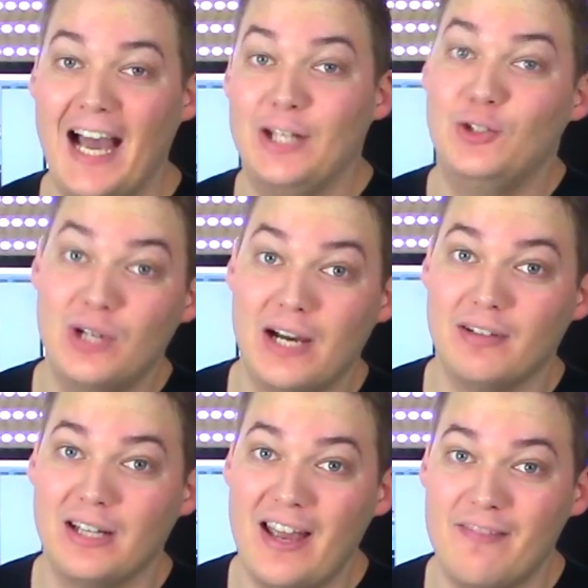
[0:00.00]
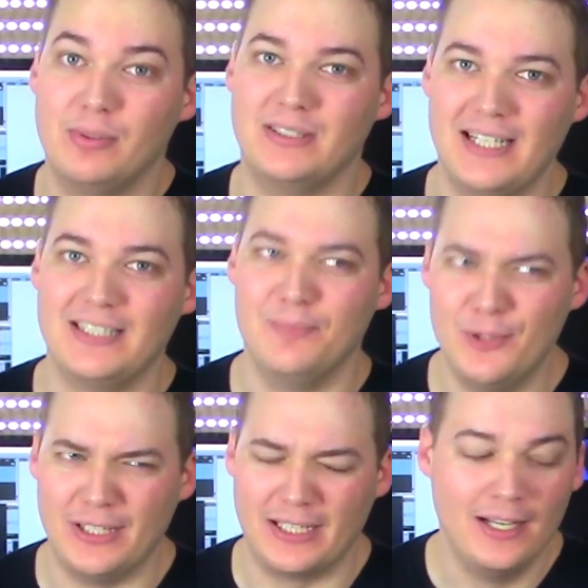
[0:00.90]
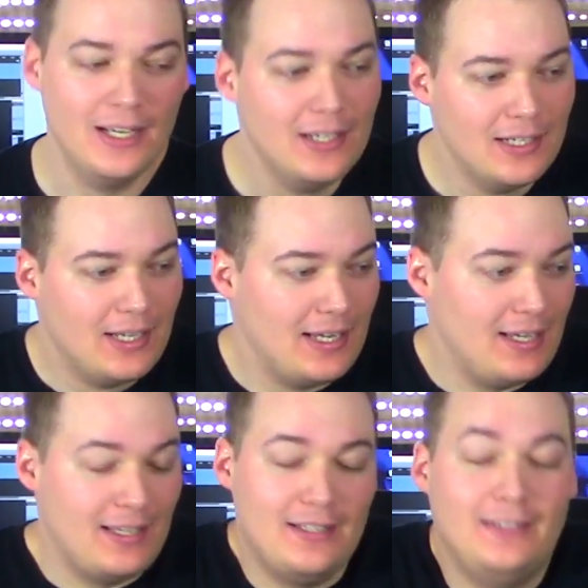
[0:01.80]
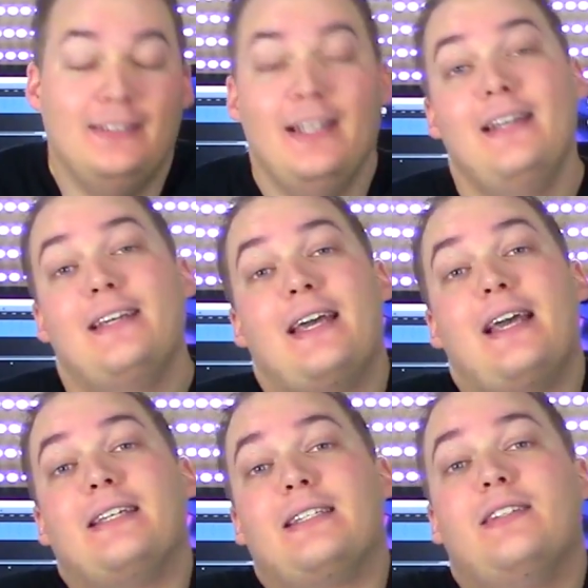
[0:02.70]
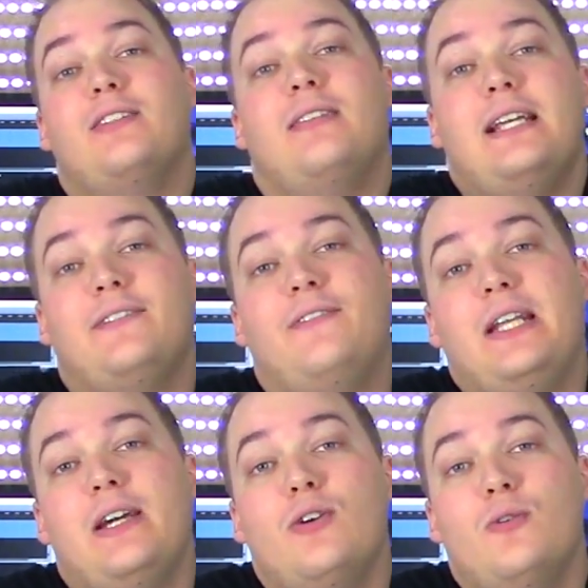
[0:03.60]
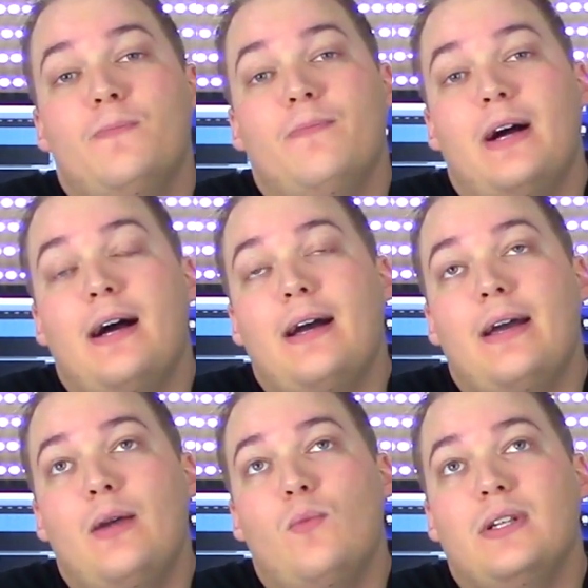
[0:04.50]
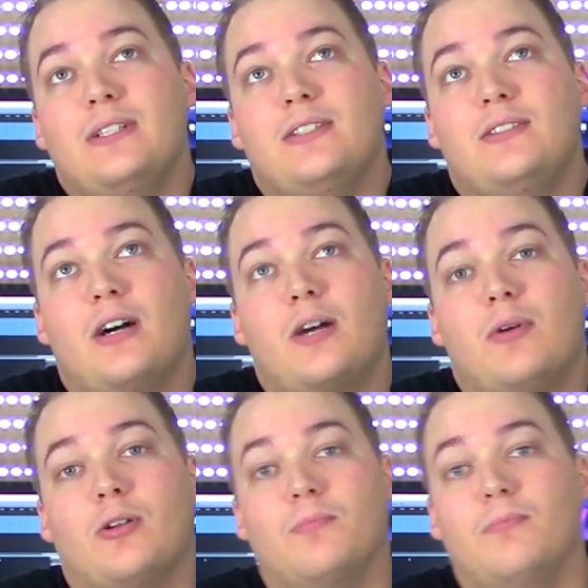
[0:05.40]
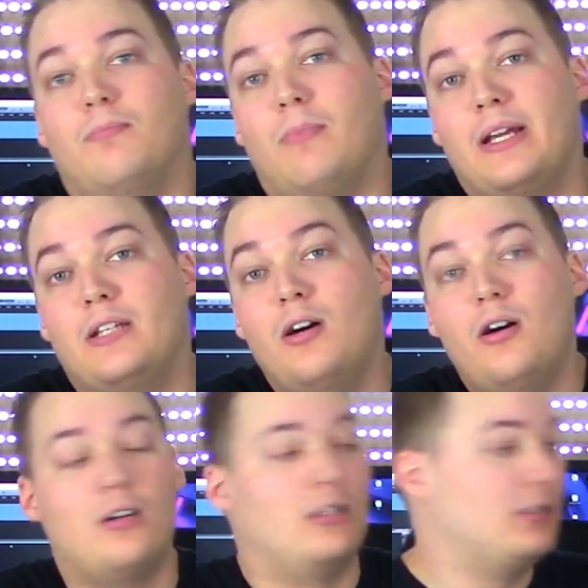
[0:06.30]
I do have a life besides music. In any case, in today's video I wanted to talk about my guitars.